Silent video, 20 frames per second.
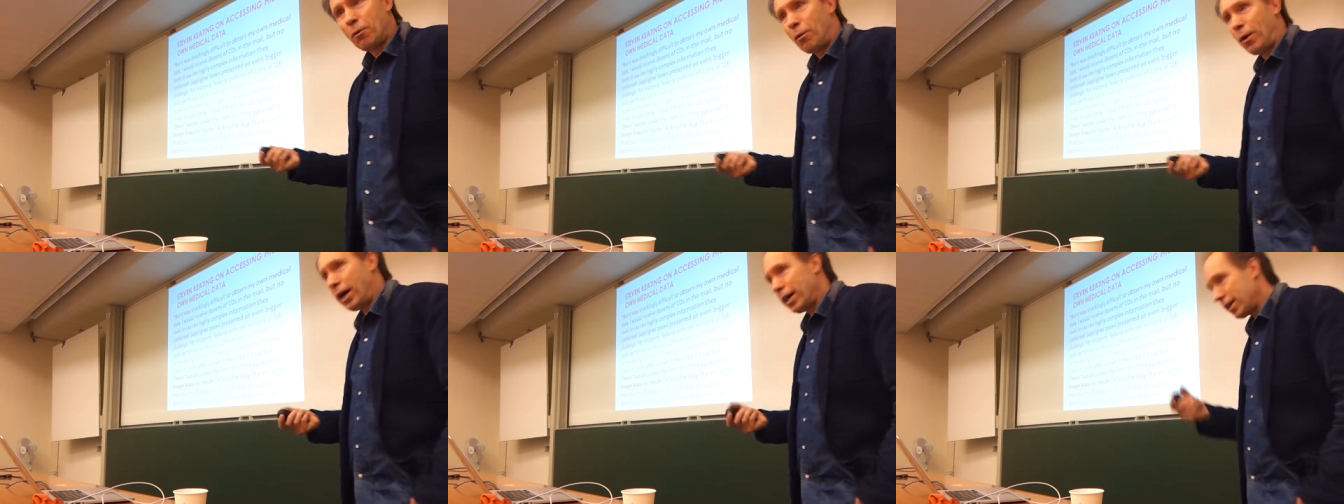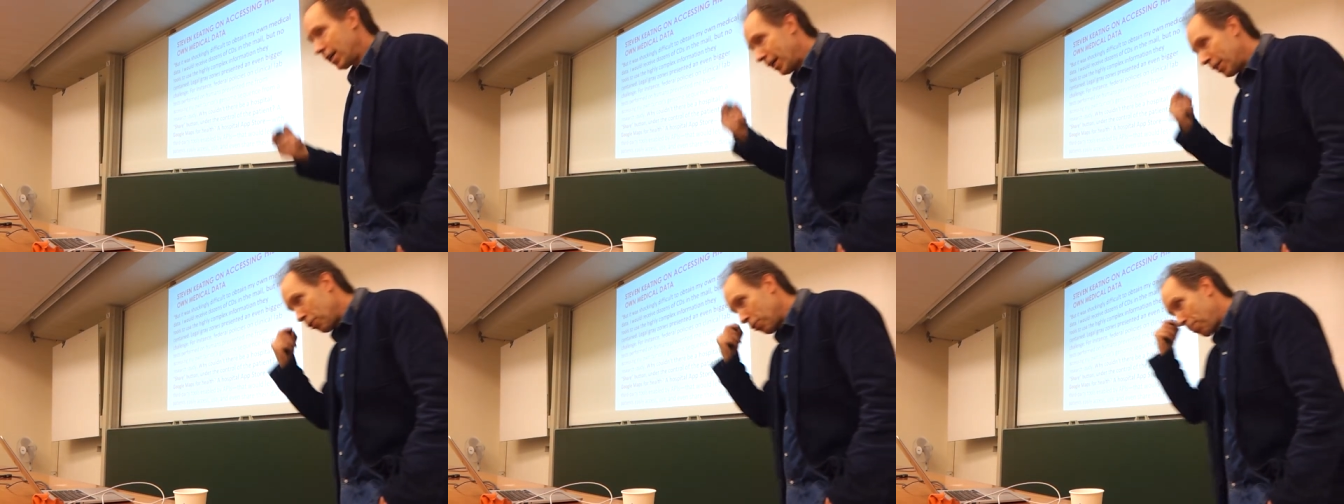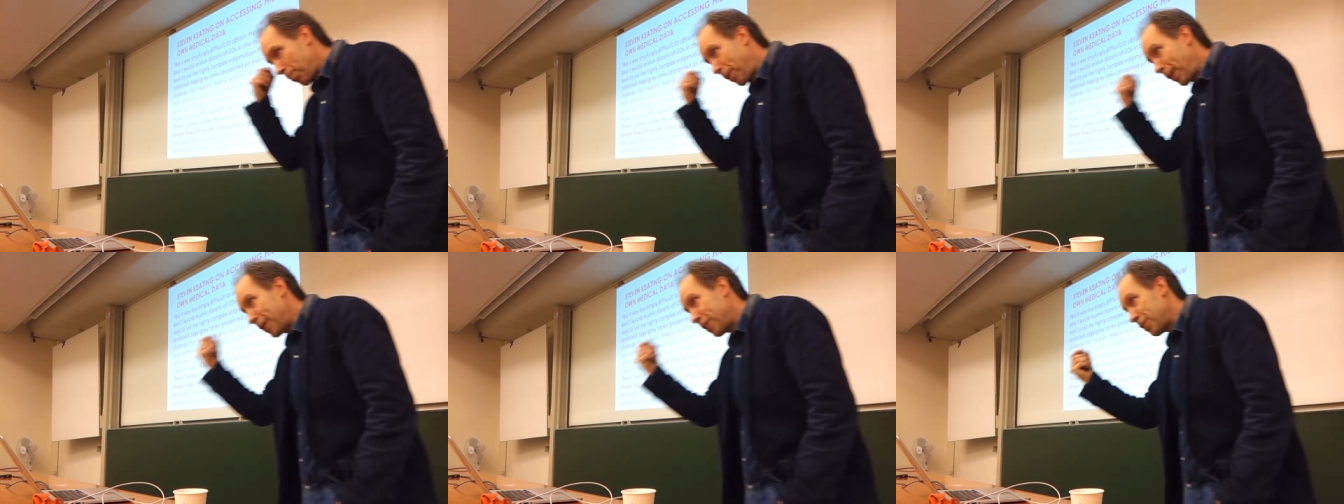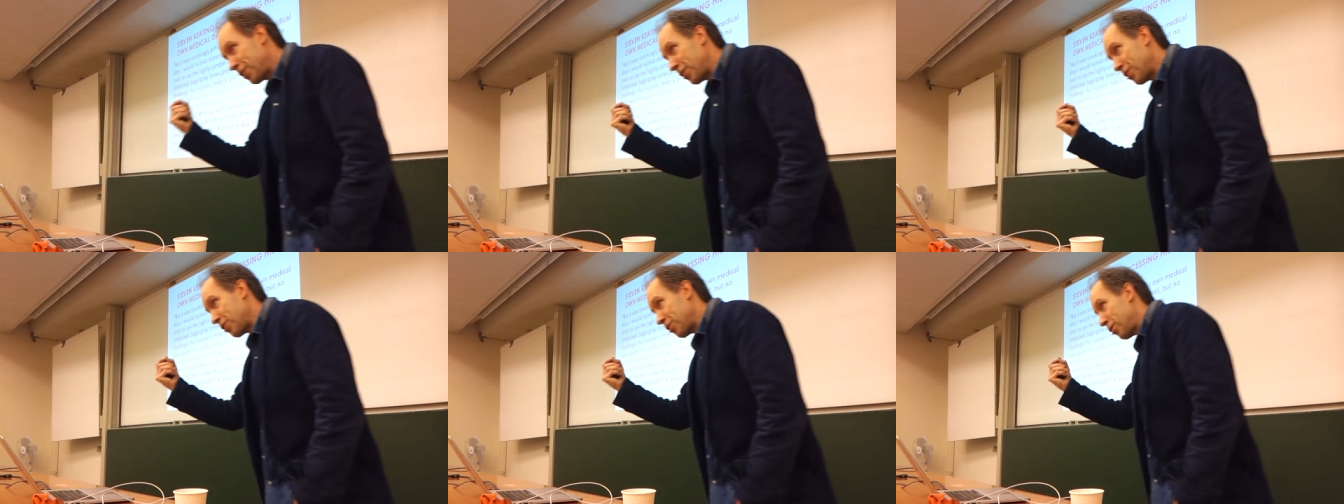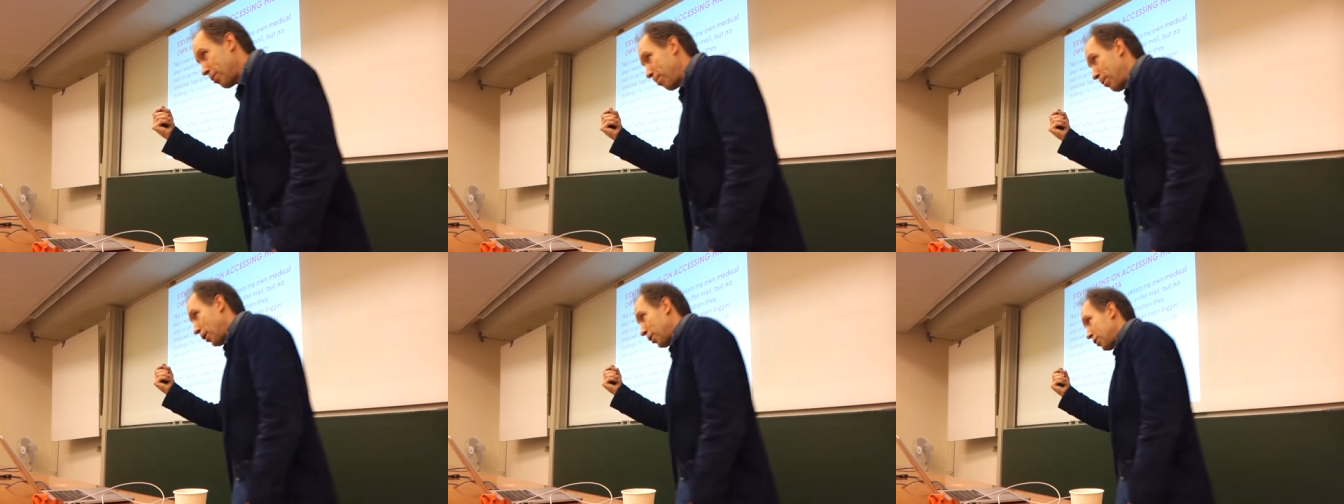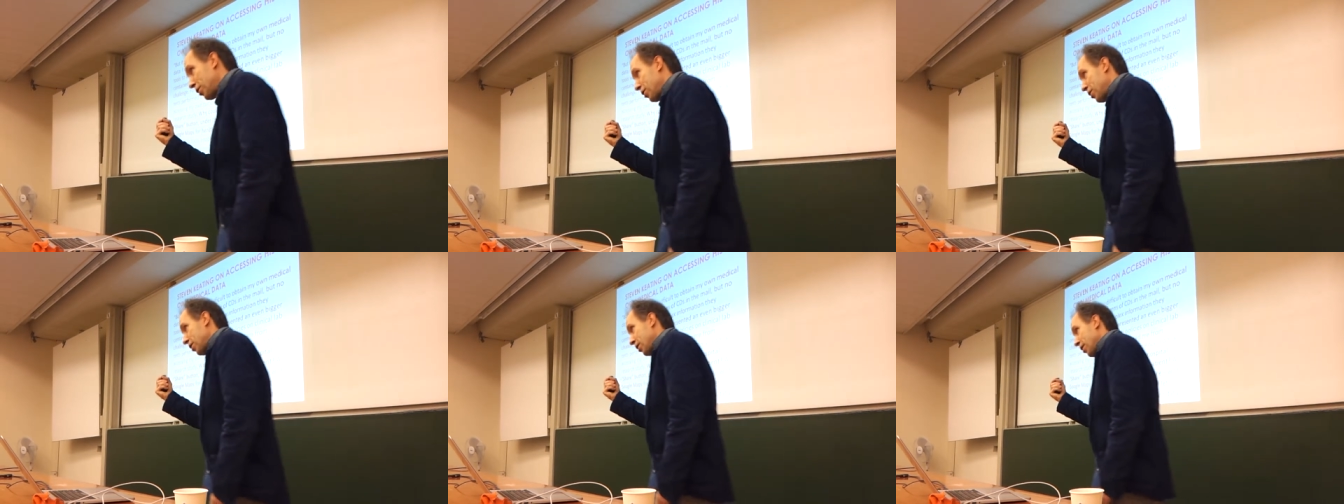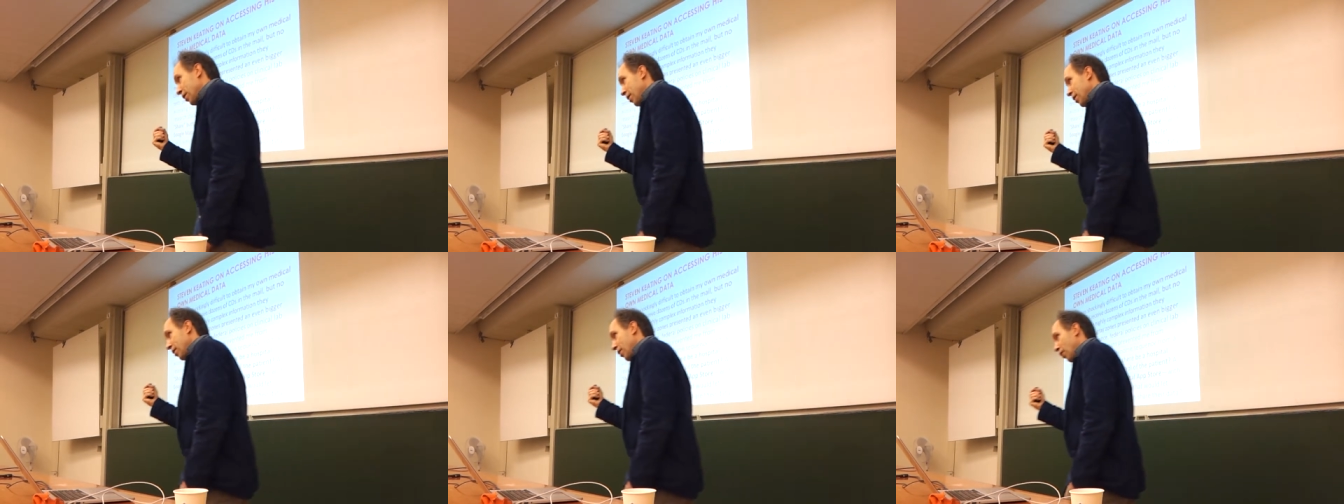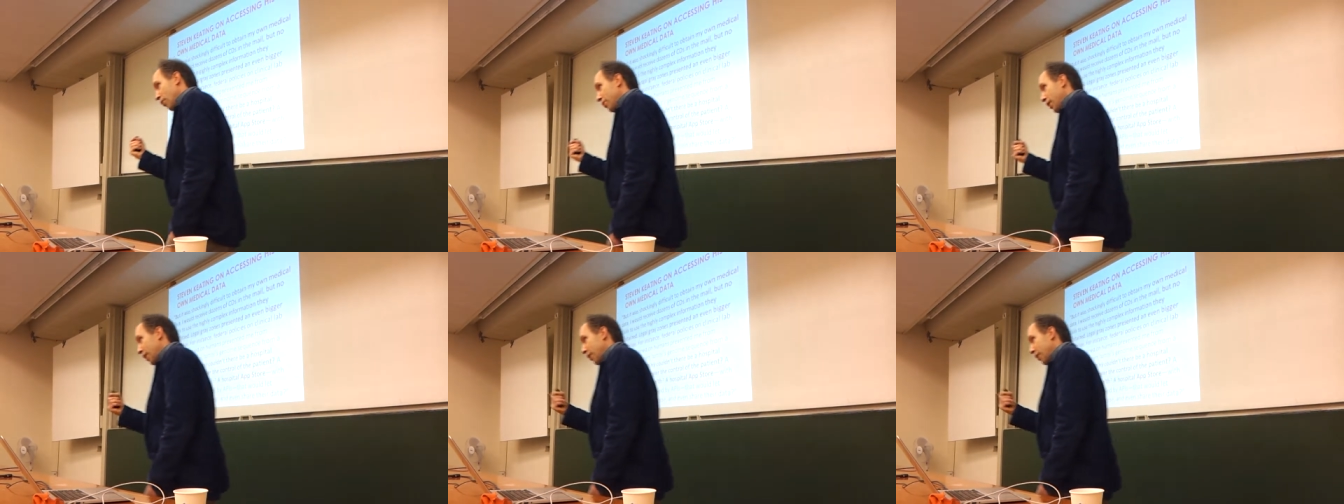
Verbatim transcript: Why are not patients the boss of